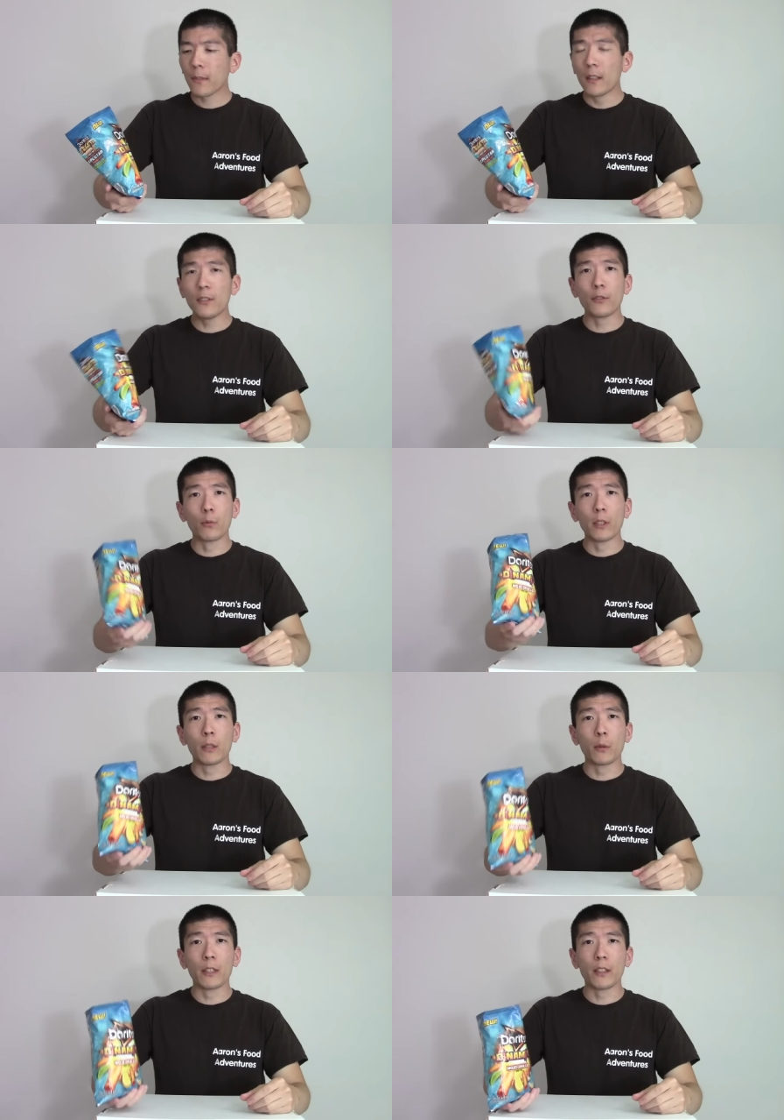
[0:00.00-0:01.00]
This is
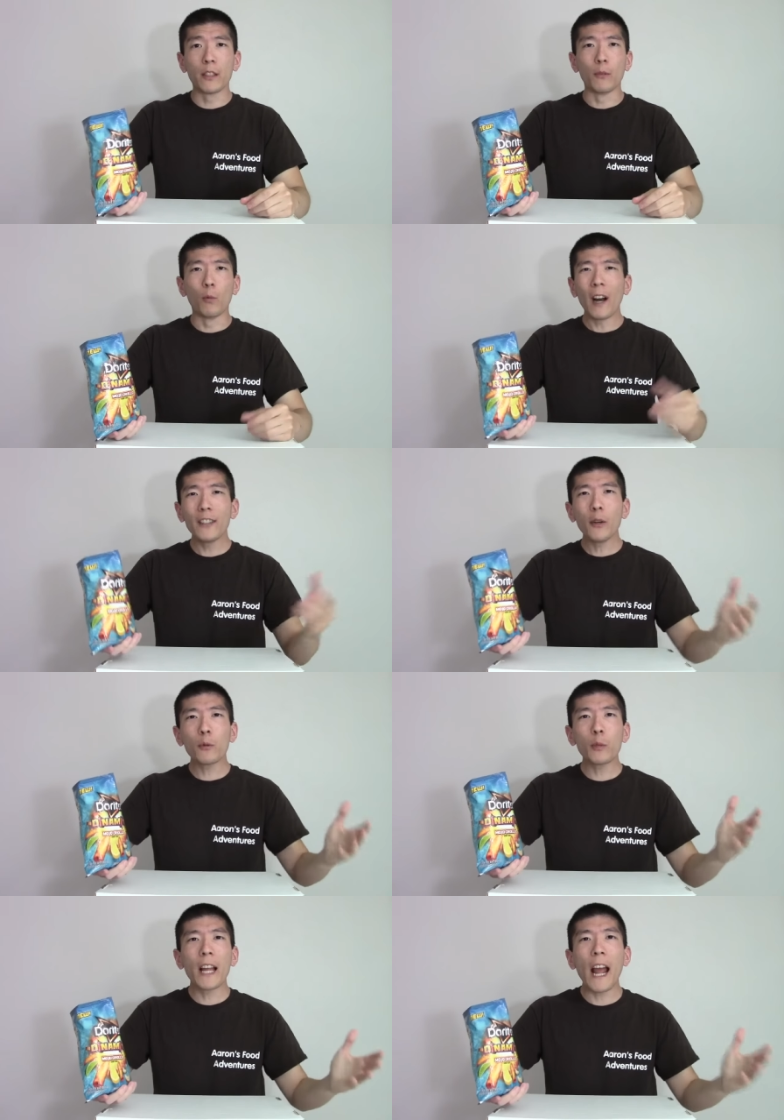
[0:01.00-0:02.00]
really, really good. Why
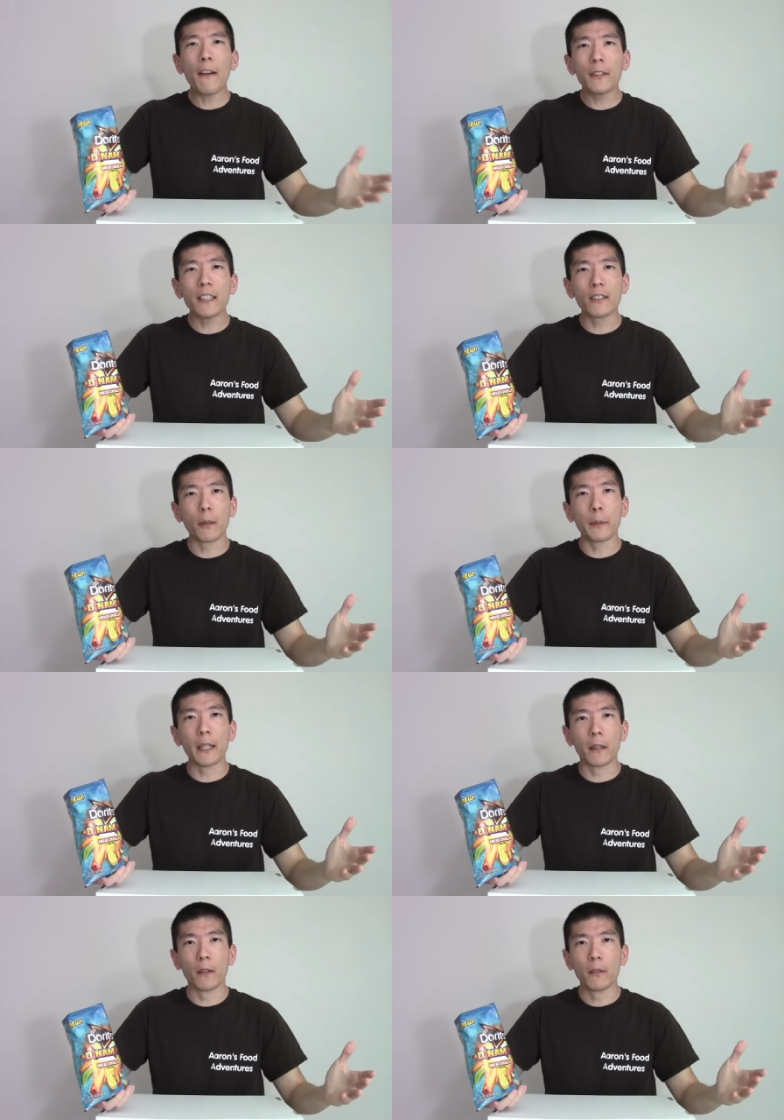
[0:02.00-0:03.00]
don't we have these up
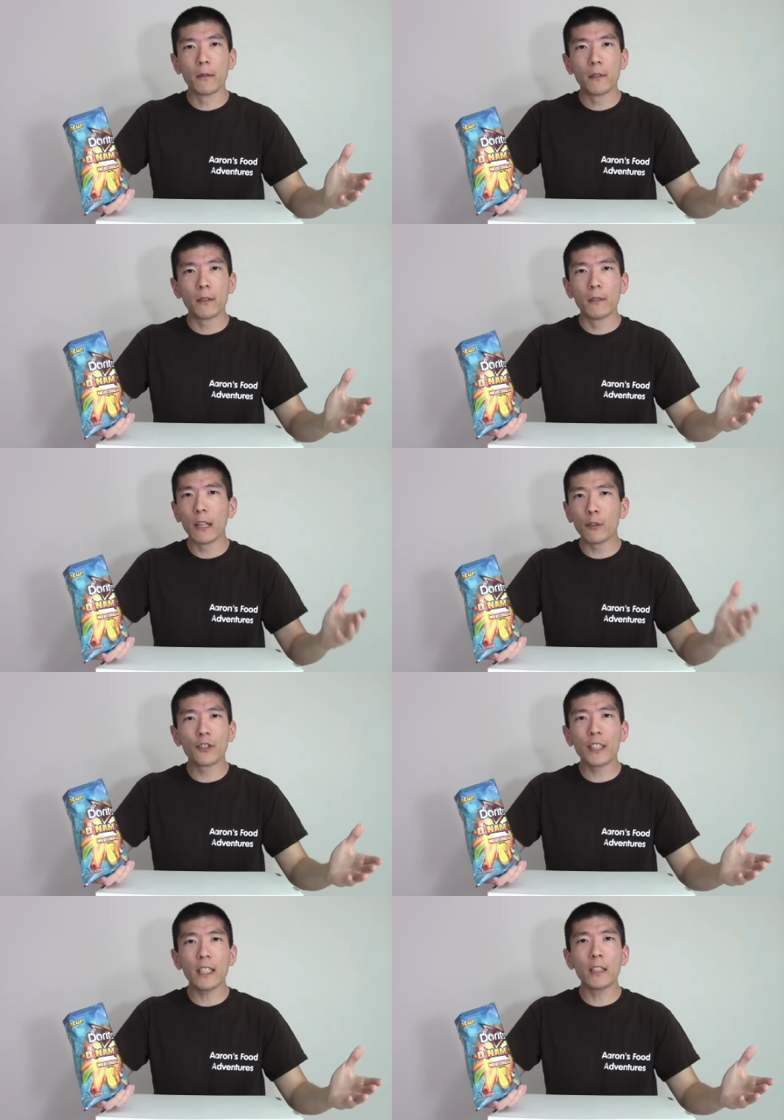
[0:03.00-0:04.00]
here? Never
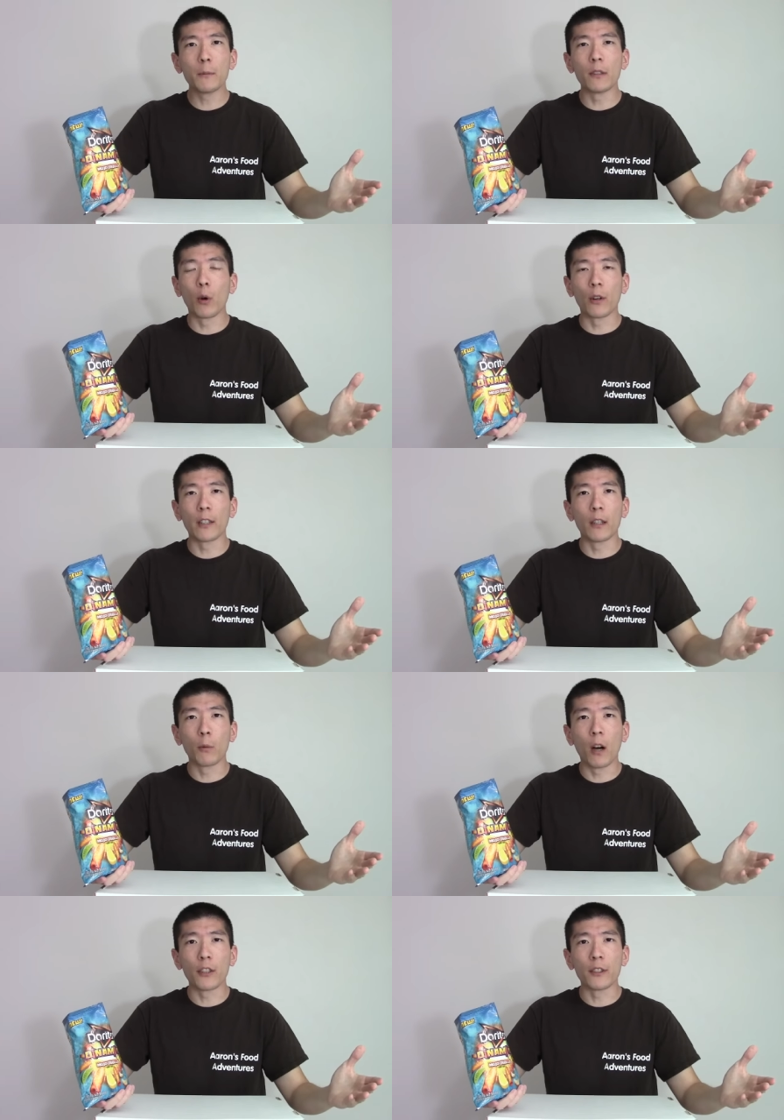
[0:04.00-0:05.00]
seen them in Oregon
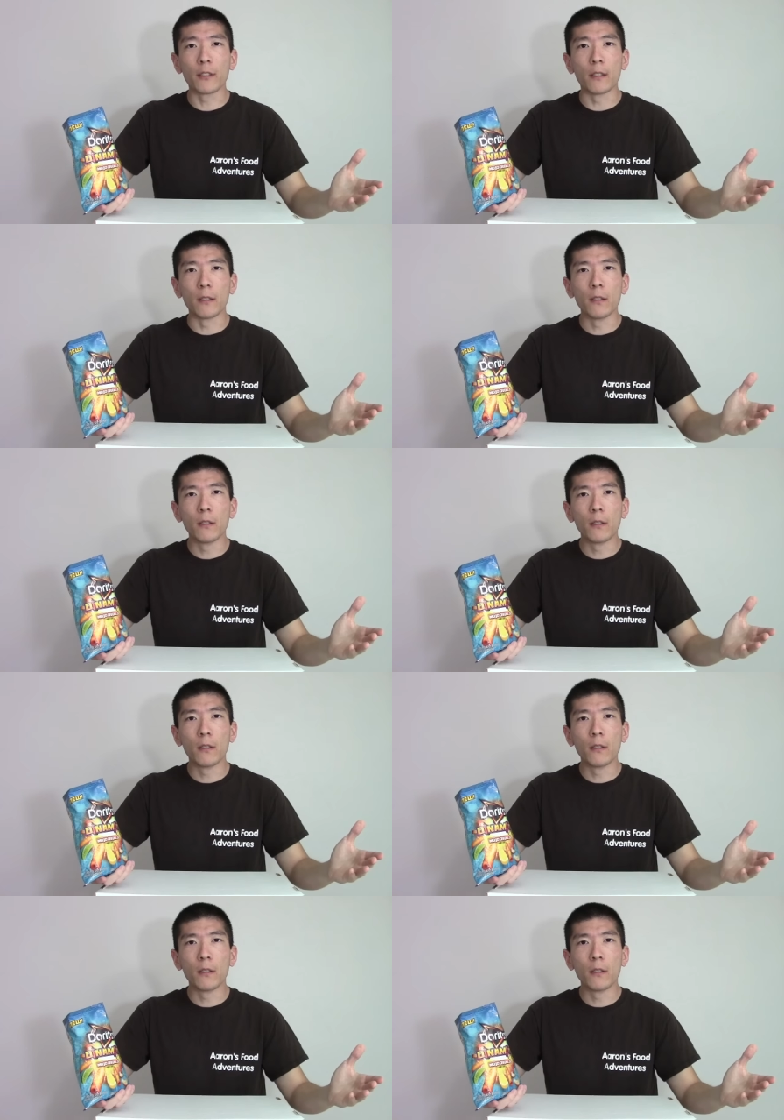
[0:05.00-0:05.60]
and Washington.